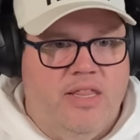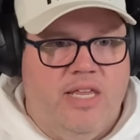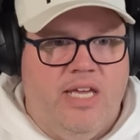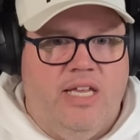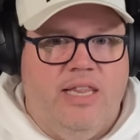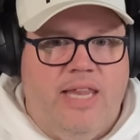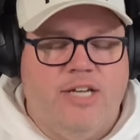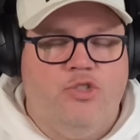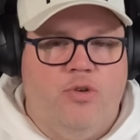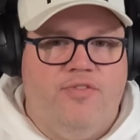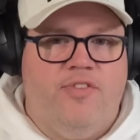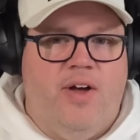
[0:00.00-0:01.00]
the
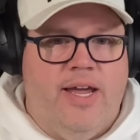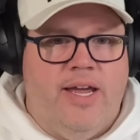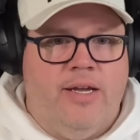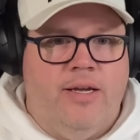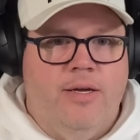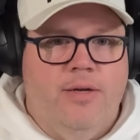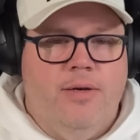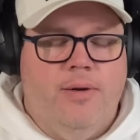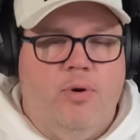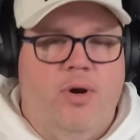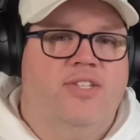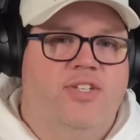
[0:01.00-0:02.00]
electrifying
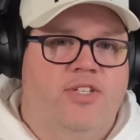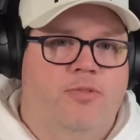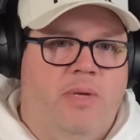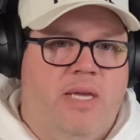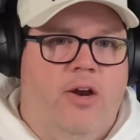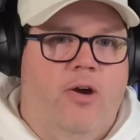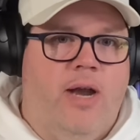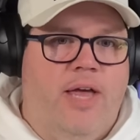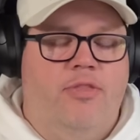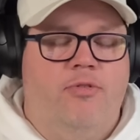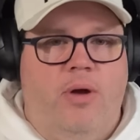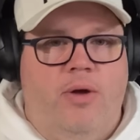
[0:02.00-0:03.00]
presence Pierre
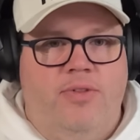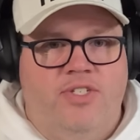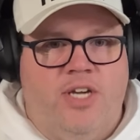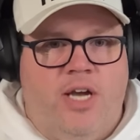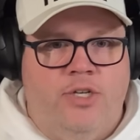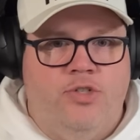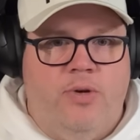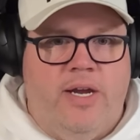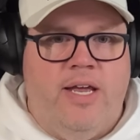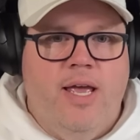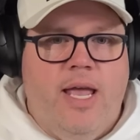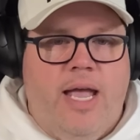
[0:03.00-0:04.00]
had throughout this
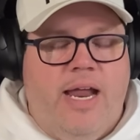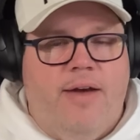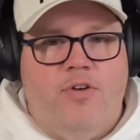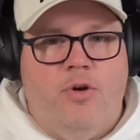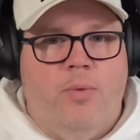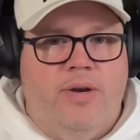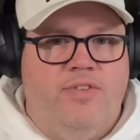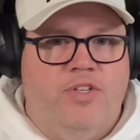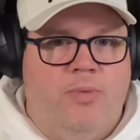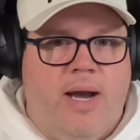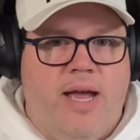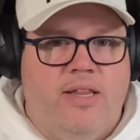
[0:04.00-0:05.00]
country at every one of
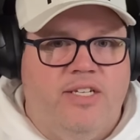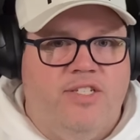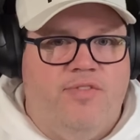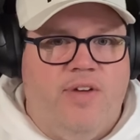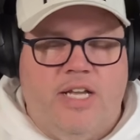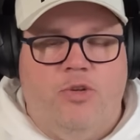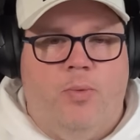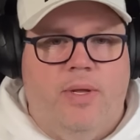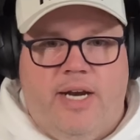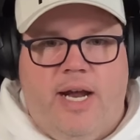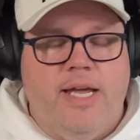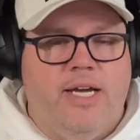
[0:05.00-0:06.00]
his rallies. In fact, the one
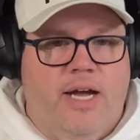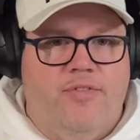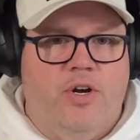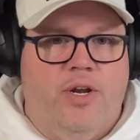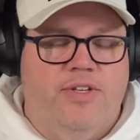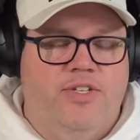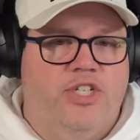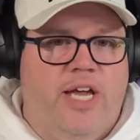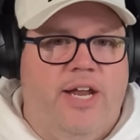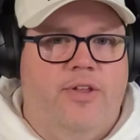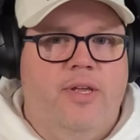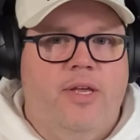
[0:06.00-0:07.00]
that I covered on this
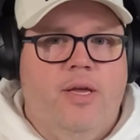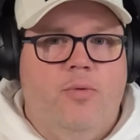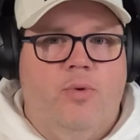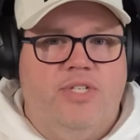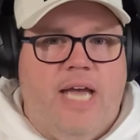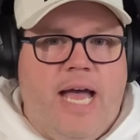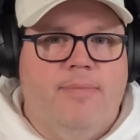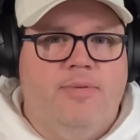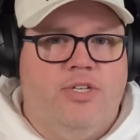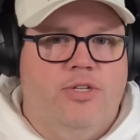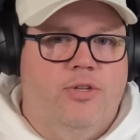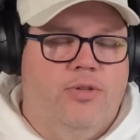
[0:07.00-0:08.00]
channel was
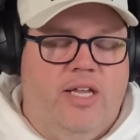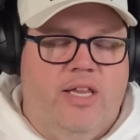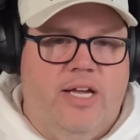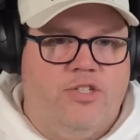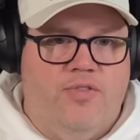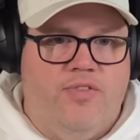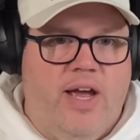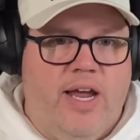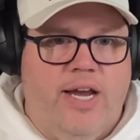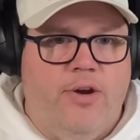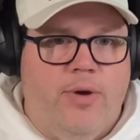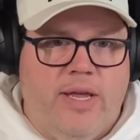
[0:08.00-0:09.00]
absolutely
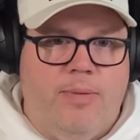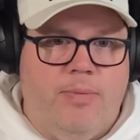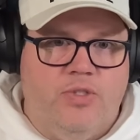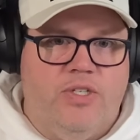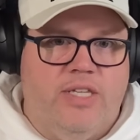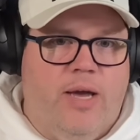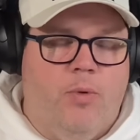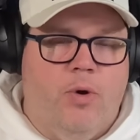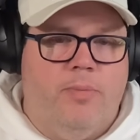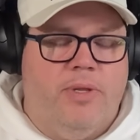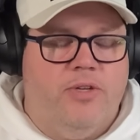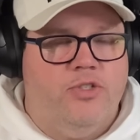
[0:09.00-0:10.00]
electrifying. I know I keep using that
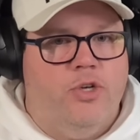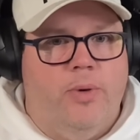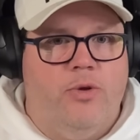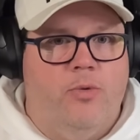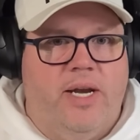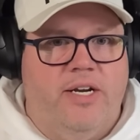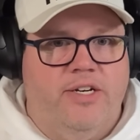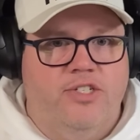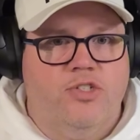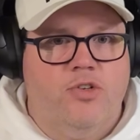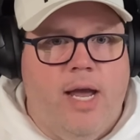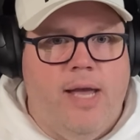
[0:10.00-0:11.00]
word, but there's no other way to
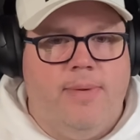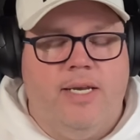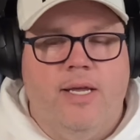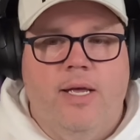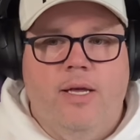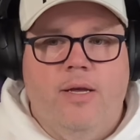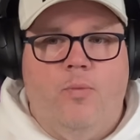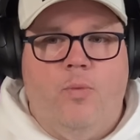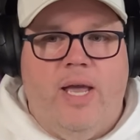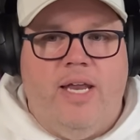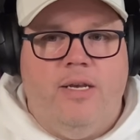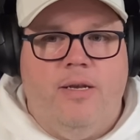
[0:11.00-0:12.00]
describe it.
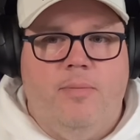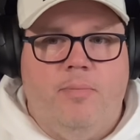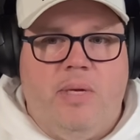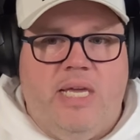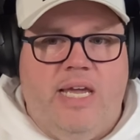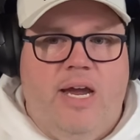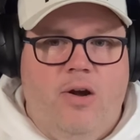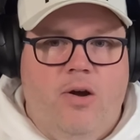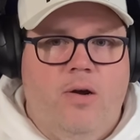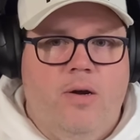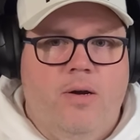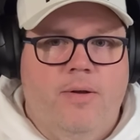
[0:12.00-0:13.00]
When
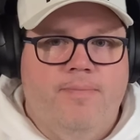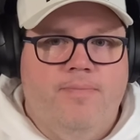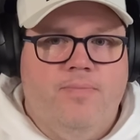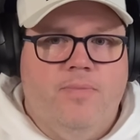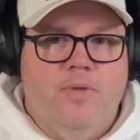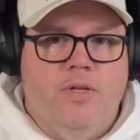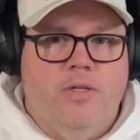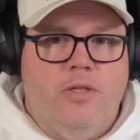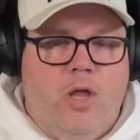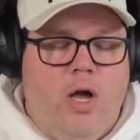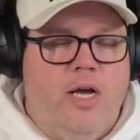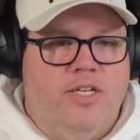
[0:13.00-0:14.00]
Pierre
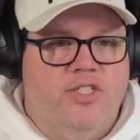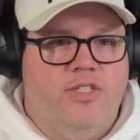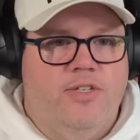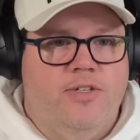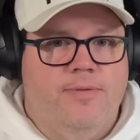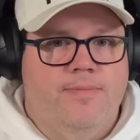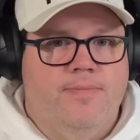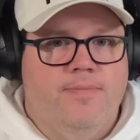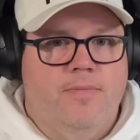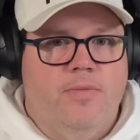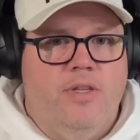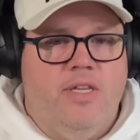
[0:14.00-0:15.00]
lost
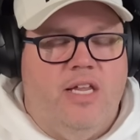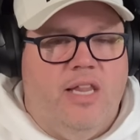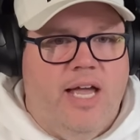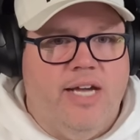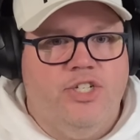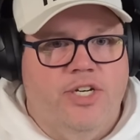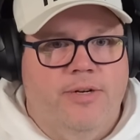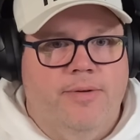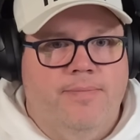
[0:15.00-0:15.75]
the election,